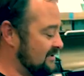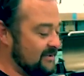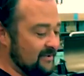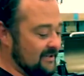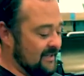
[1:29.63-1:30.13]

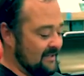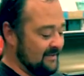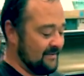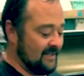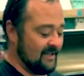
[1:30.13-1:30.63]
too clean.
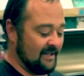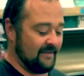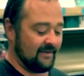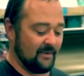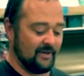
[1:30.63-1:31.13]
Uh,
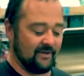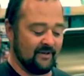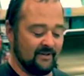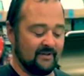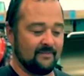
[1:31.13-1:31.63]
if you're gonna be
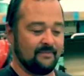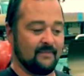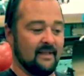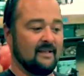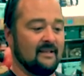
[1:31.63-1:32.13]
doing
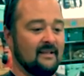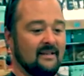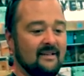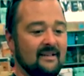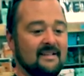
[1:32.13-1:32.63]

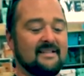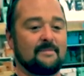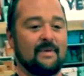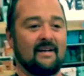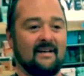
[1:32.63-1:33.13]

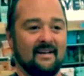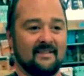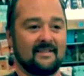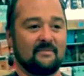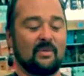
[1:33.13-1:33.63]

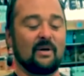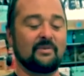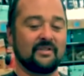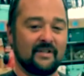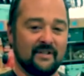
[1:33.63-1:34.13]
asparagus, like Parmesan